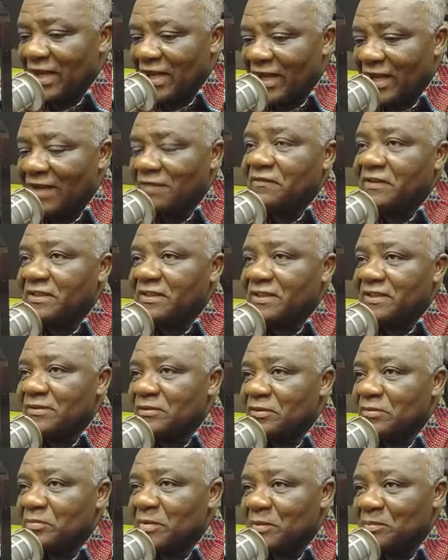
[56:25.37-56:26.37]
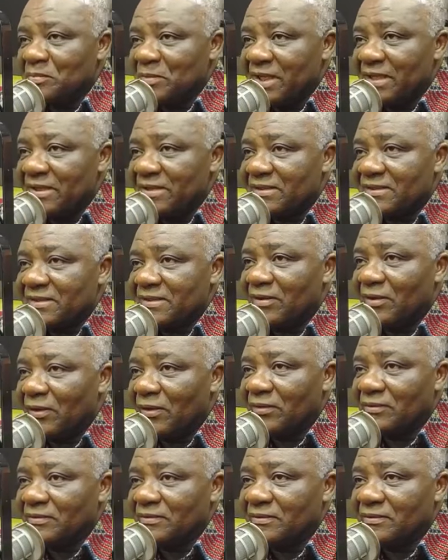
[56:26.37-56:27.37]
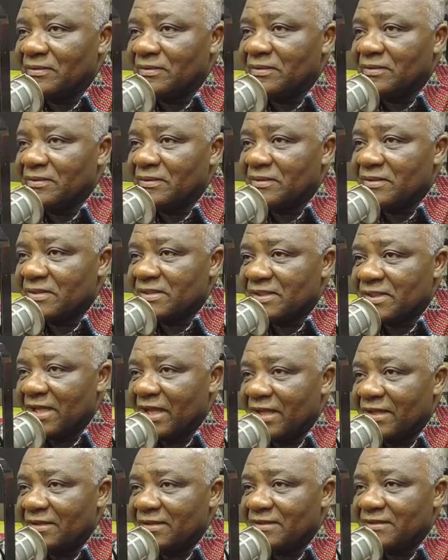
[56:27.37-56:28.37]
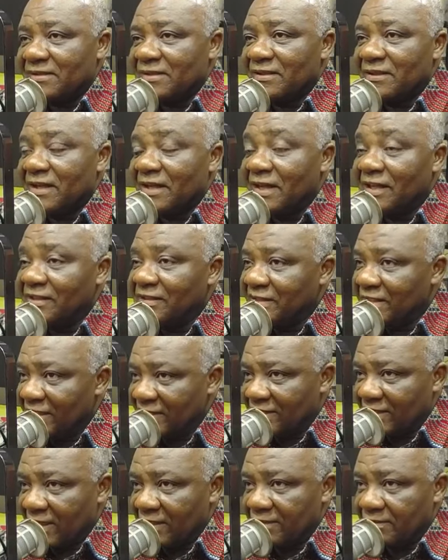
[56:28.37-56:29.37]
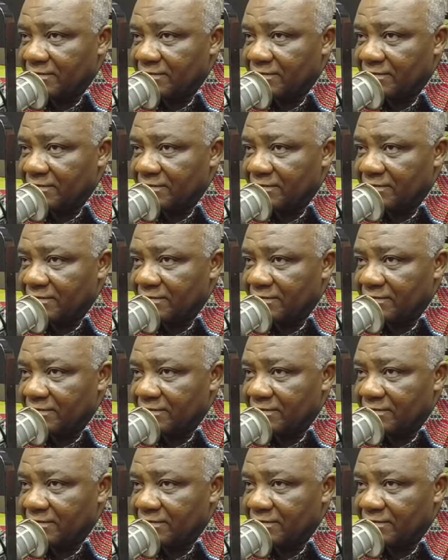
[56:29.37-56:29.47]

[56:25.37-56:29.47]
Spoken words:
Everything should be based on science and data.